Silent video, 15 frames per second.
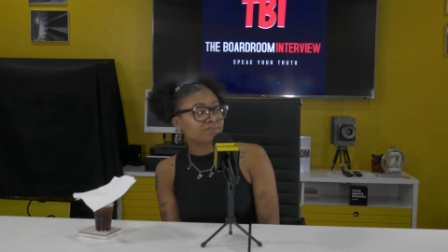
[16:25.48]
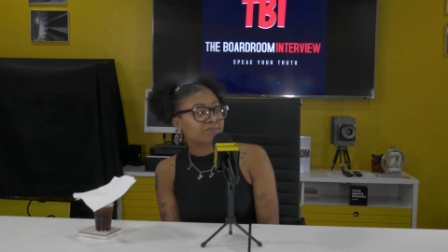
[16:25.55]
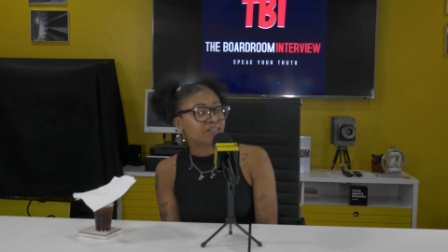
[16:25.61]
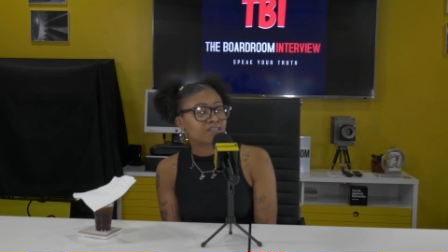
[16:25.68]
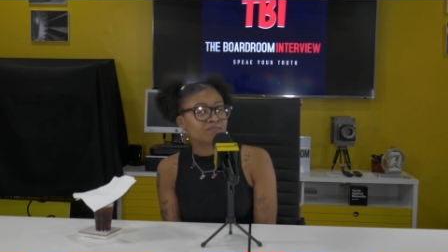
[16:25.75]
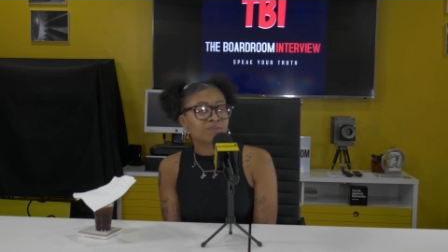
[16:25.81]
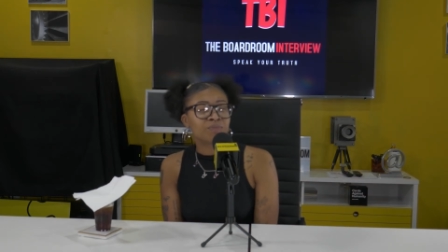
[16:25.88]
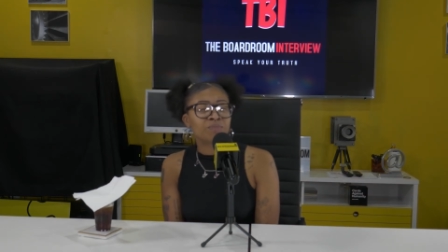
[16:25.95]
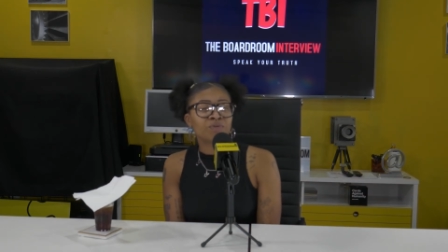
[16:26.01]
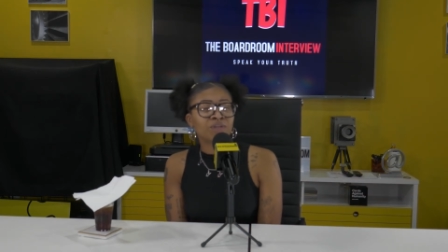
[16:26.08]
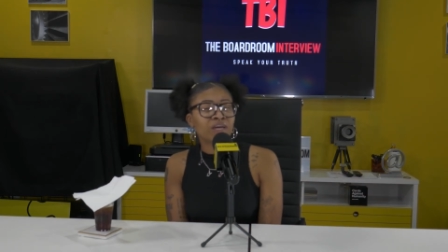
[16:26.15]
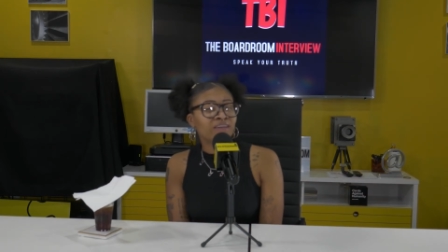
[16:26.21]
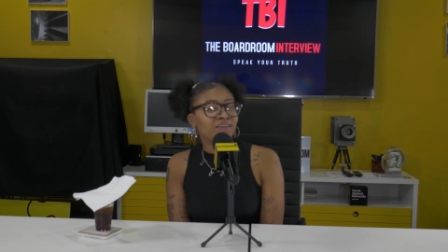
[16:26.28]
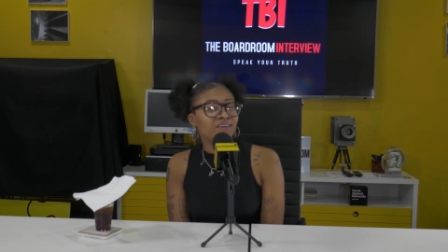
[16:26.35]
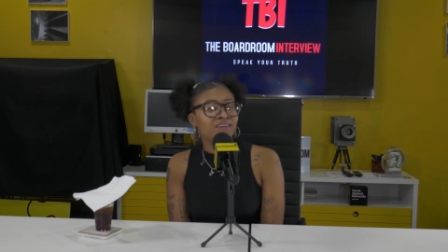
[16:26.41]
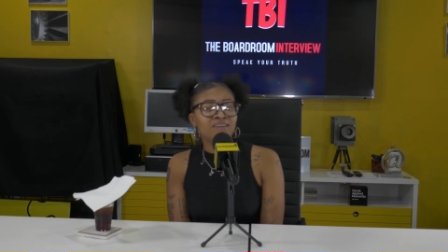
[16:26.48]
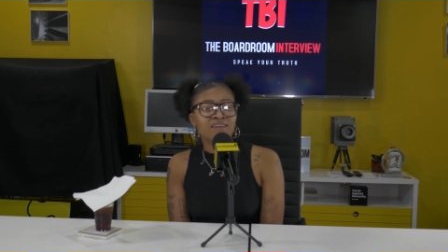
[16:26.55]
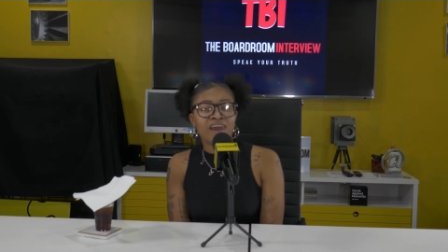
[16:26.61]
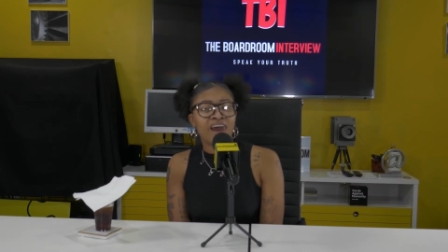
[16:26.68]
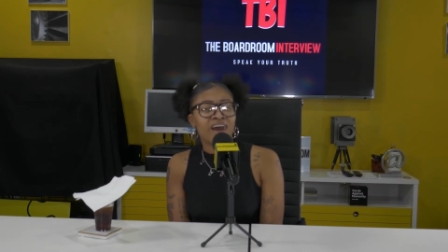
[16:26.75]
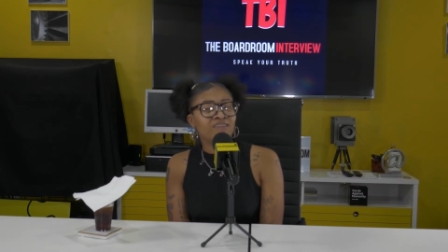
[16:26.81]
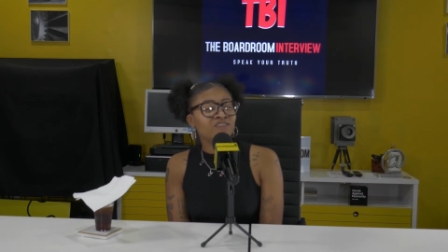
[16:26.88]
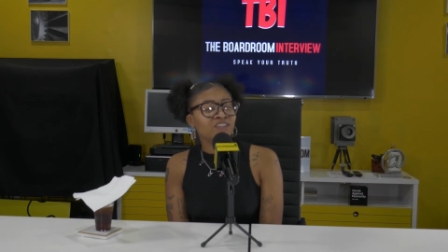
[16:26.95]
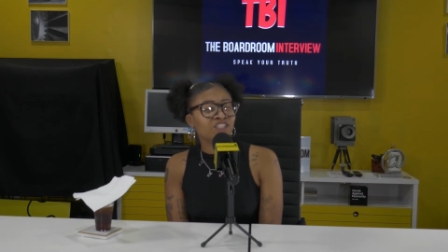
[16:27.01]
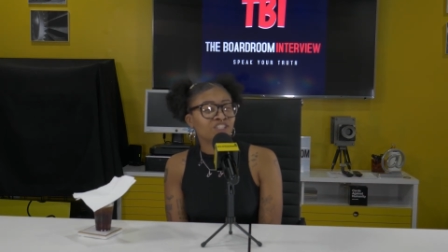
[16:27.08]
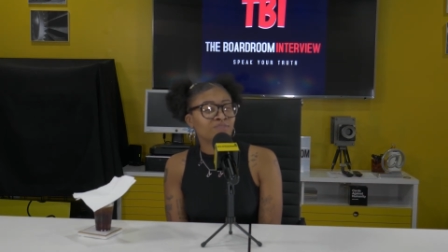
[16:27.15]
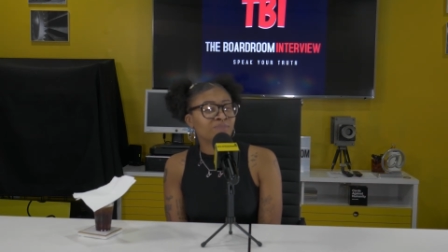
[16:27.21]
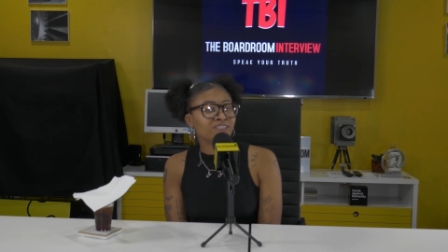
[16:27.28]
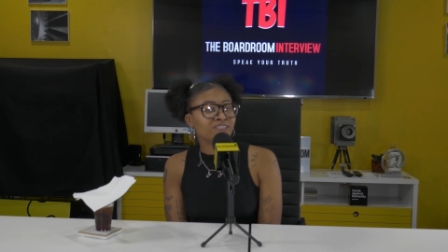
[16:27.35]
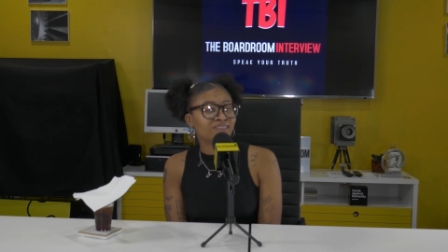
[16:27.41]
because people that didn't have
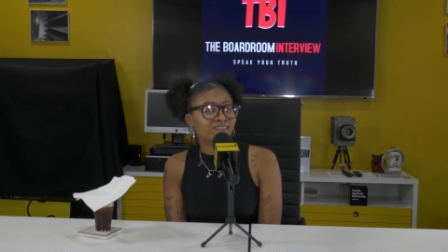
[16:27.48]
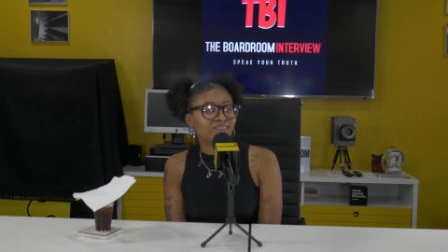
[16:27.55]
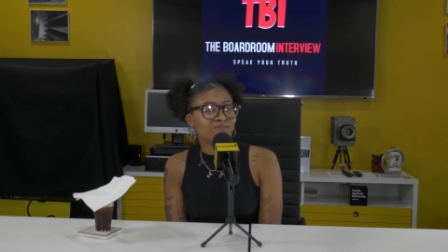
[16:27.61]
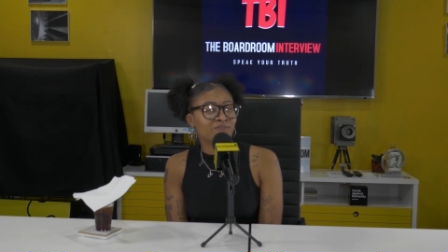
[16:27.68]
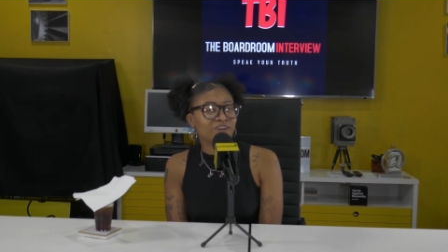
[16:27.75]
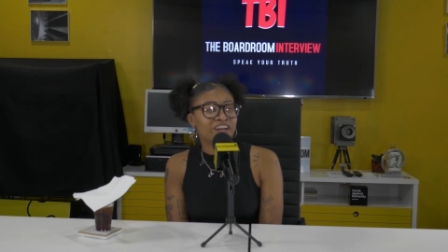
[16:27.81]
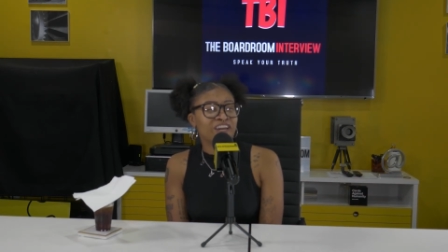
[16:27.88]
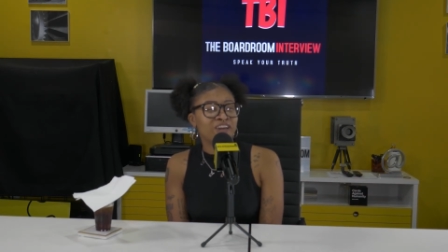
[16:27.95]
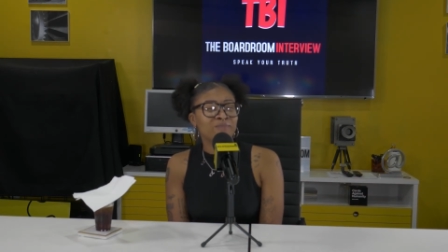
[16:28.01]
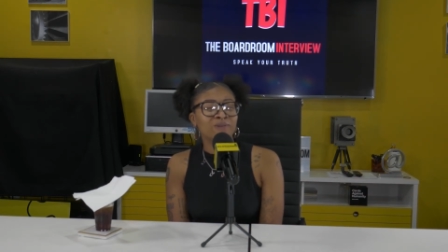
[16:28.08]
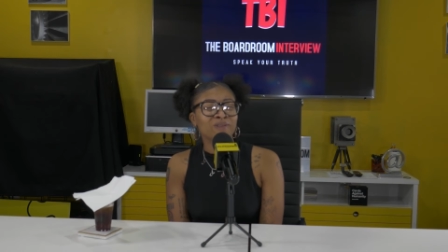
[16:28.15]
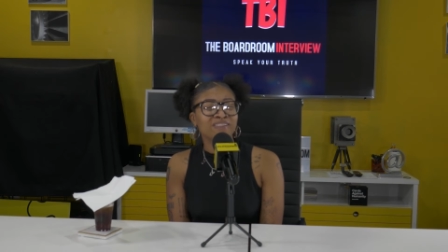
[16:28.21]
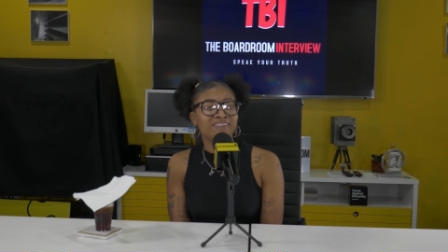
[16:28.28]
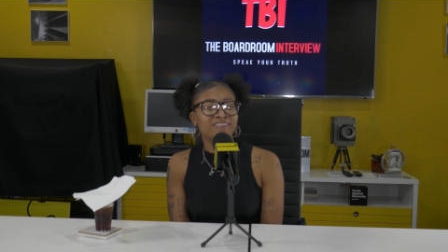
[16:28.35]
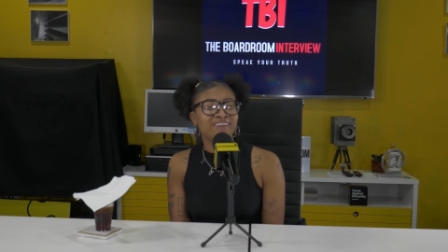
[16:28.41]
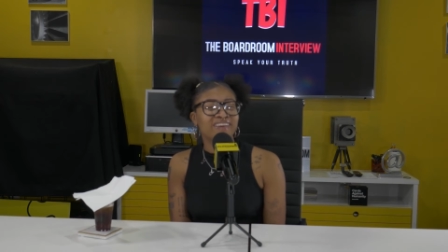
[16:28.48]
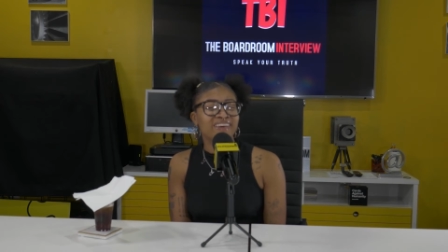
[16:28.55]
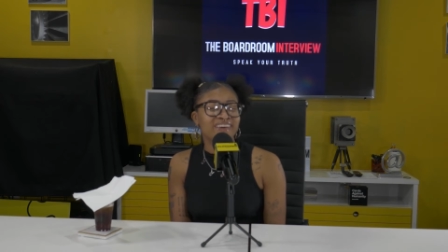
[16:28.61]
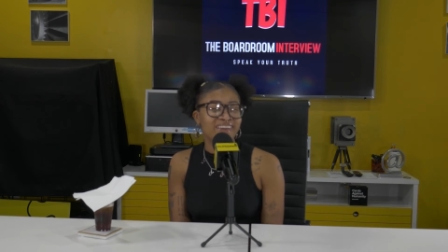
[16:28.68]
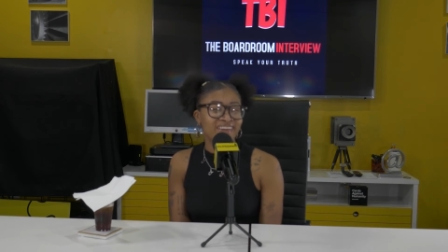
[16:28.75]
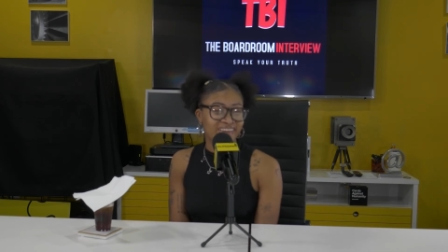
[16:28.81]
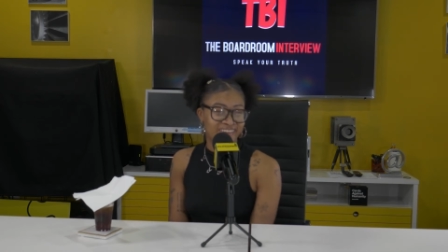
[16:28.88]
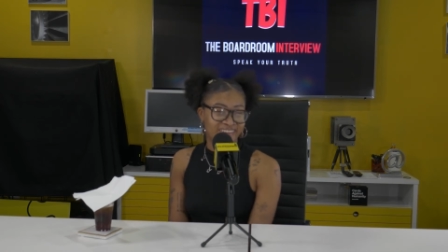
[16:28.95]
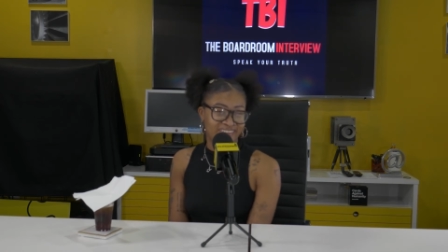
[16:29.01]
legit didn't even have business.